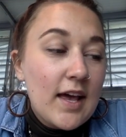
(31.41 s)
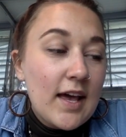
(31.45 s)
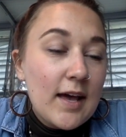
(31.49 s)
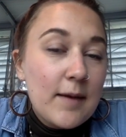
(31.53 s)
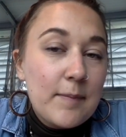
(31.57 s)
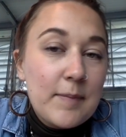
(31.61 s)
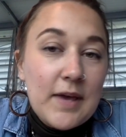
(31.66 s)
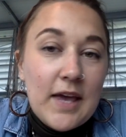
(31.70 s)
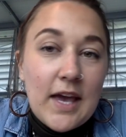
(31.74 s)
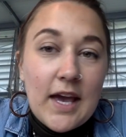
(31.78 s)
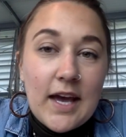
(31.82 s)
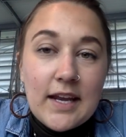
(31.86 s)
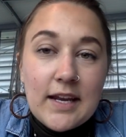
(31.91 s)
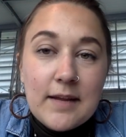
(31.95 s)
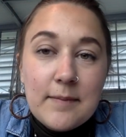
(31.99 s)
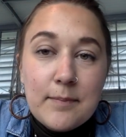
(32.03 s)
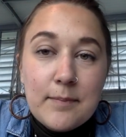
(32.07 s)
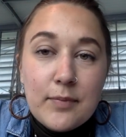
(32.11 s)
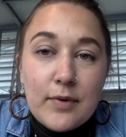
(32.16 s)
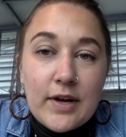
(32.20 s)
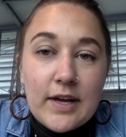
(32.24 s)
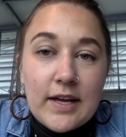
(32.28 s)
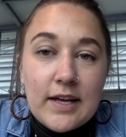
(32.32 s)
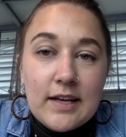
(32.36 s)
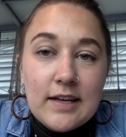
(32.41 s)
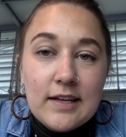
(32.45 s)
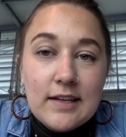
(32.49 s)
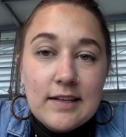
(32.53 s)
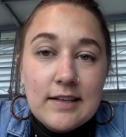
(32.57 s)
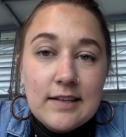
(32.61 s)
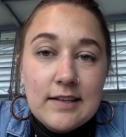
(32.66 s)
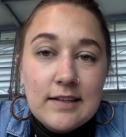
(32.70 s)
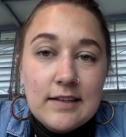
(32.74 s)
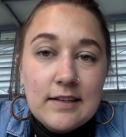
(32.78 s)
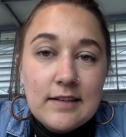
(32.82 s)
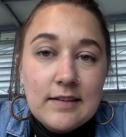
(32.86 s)
It began in
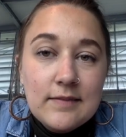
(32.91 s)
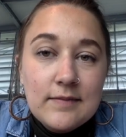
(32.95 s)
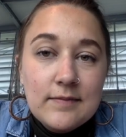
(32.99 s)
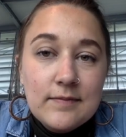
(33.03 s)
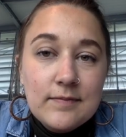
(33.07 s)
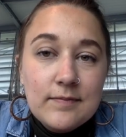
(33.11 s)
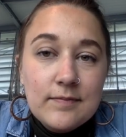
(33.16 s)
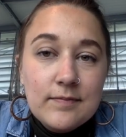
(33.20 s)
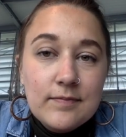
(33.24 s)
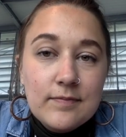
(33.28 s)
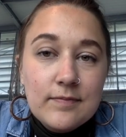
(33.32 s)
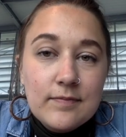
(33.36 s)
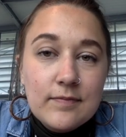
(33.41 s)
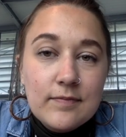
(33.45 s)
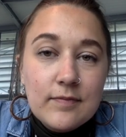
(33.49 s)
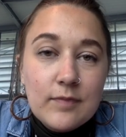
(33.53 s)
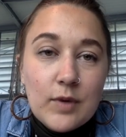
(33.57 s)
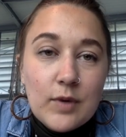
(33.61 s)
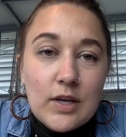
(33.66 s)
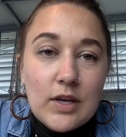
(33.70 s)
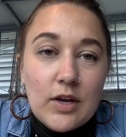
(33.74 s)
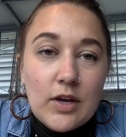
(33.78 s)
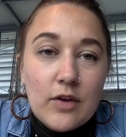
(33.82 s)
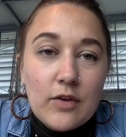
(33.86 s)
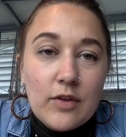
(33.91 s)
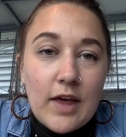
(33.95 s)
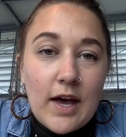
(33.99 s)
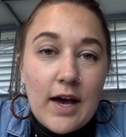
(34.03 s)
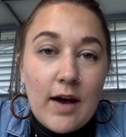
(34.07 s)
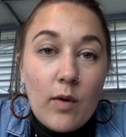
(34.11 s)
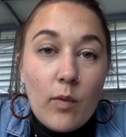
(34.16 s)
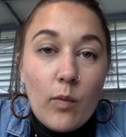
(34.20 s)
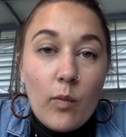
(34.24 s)
Britain. We know that.